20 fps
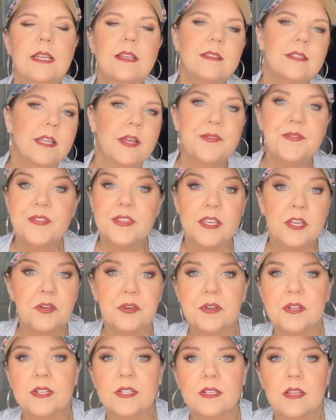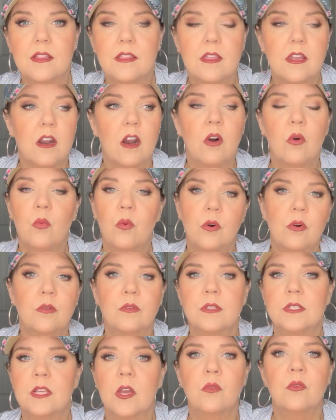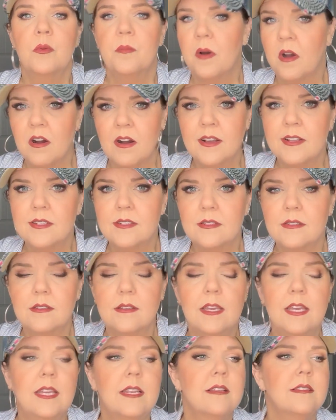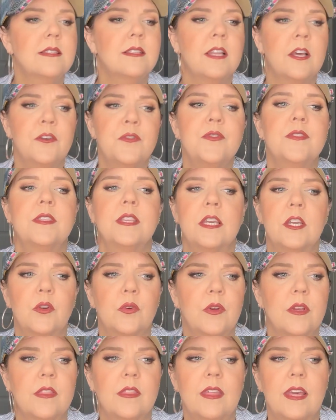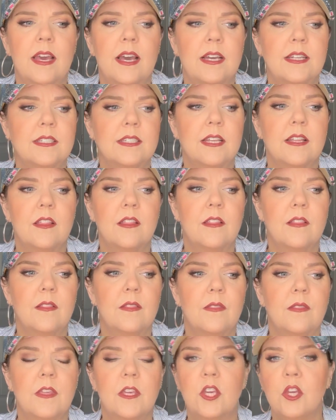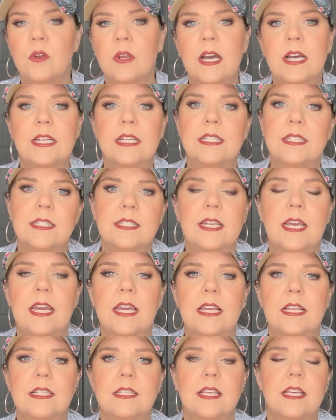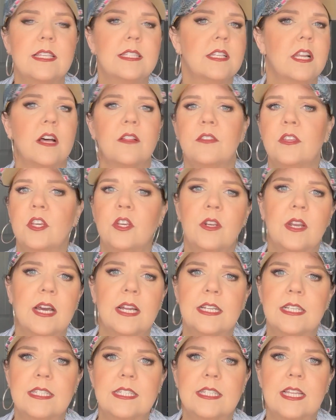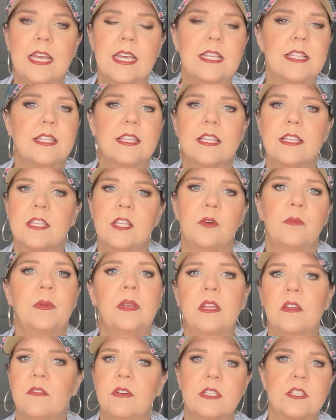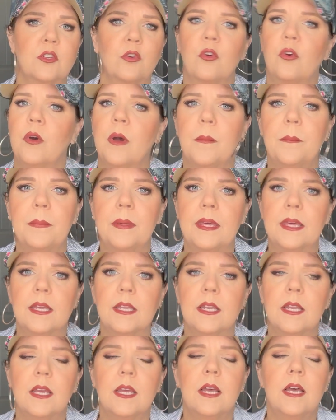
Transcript: is no secret that our world is going to pot. It is no secret that the United States is not the United States that so many of us grew up in.